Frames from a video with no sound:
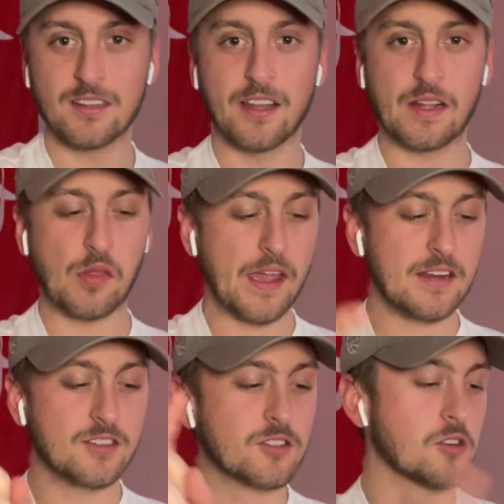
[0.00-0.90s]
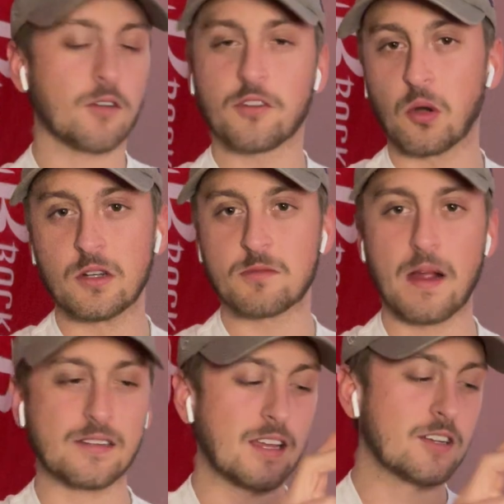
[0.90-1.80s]
Like they deserve your
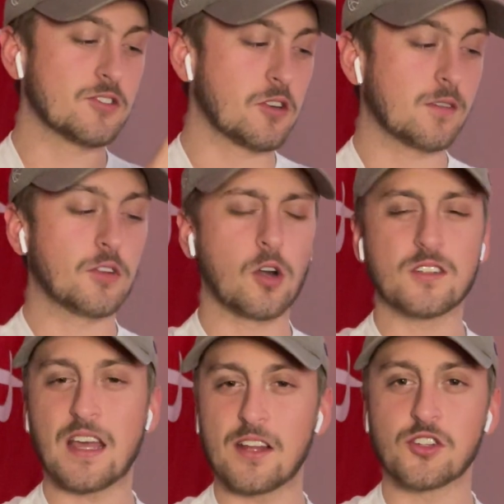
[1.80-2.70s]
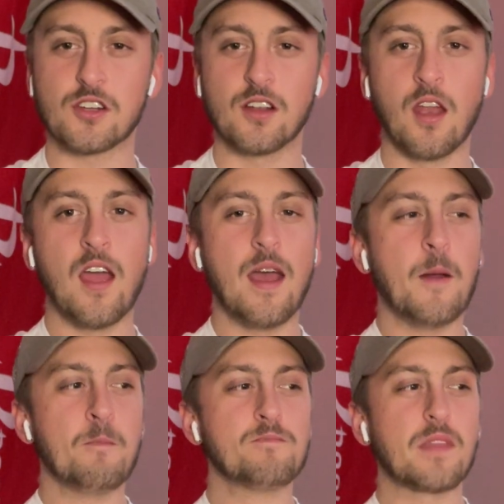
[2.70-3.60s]
respect, they deserve your attention
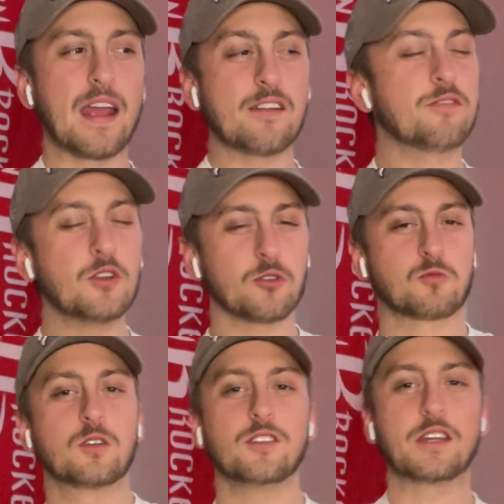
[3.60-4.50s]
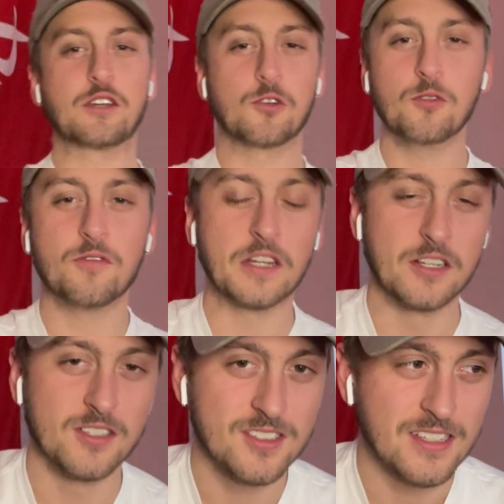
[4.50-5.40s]
and it feels really goofy
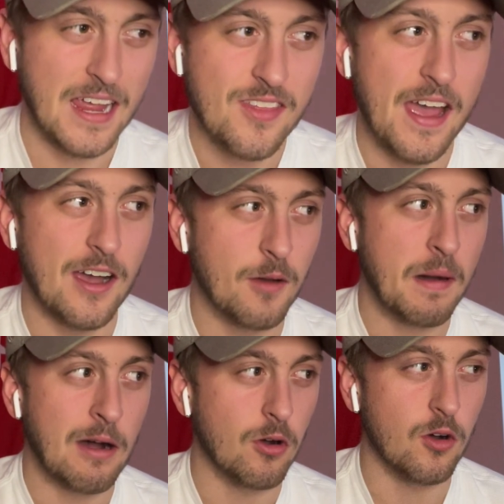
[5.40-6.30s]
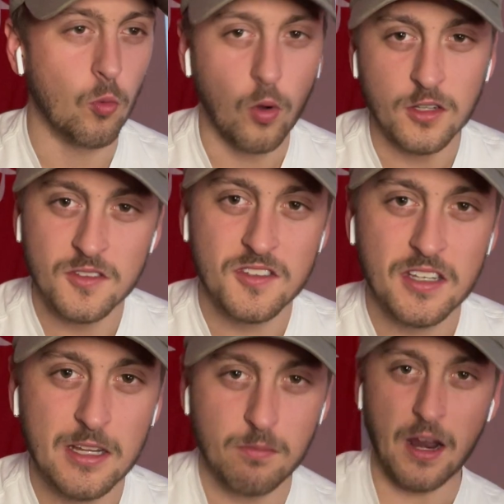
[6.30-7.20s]
to say that about a one
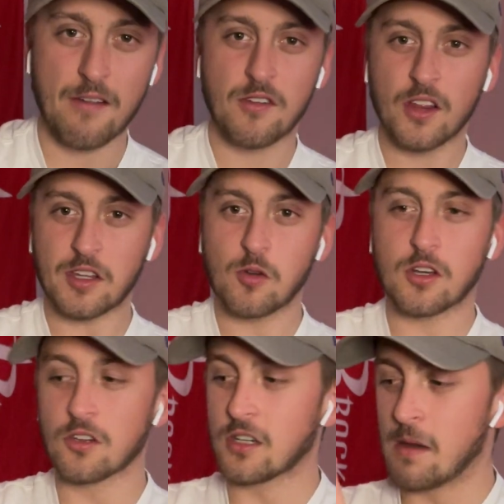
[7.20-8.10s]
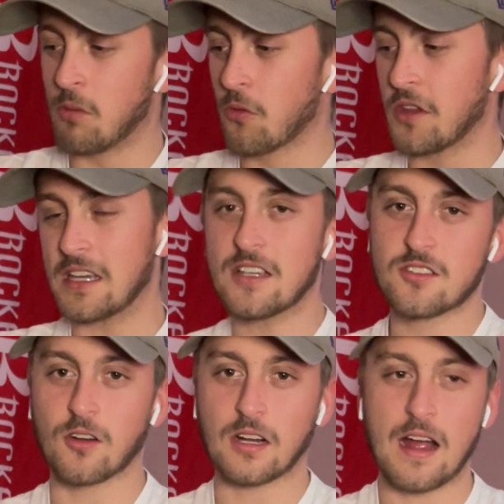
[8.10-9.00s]
seed, but I feel like you could look at both the
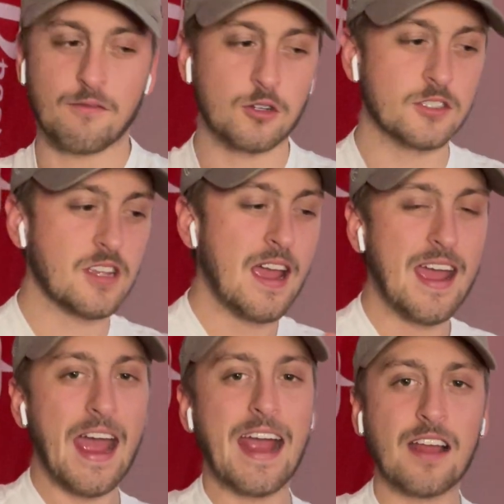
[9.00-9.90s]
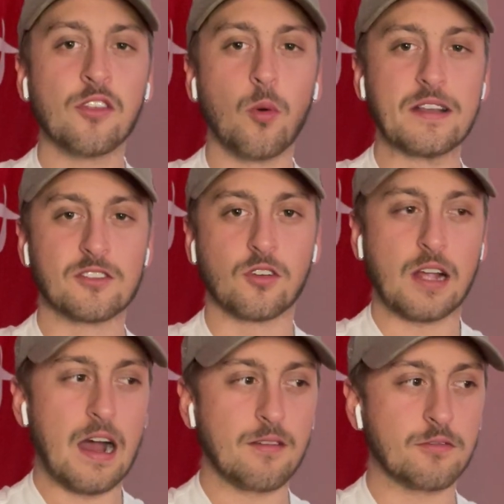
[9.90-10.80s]
Eastern Conference and the Western
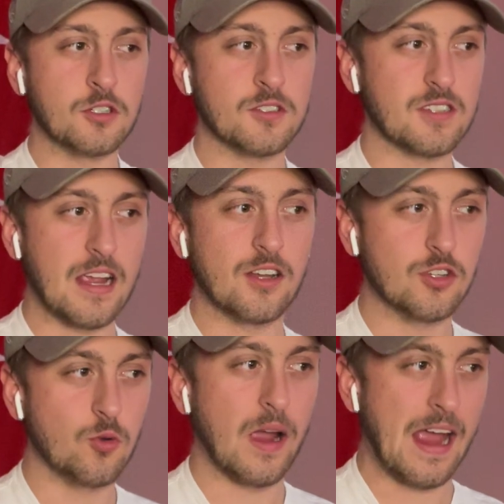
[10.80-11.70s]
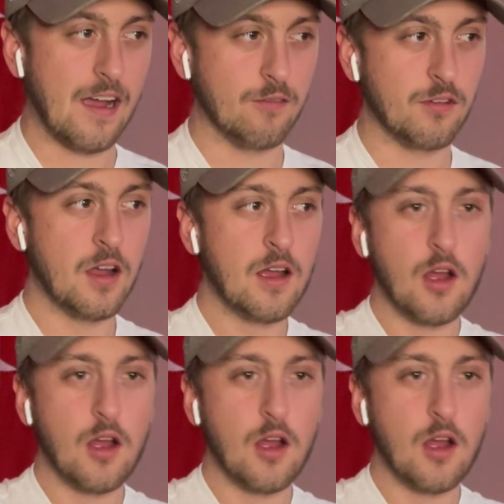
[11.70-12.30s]
Conference, and you have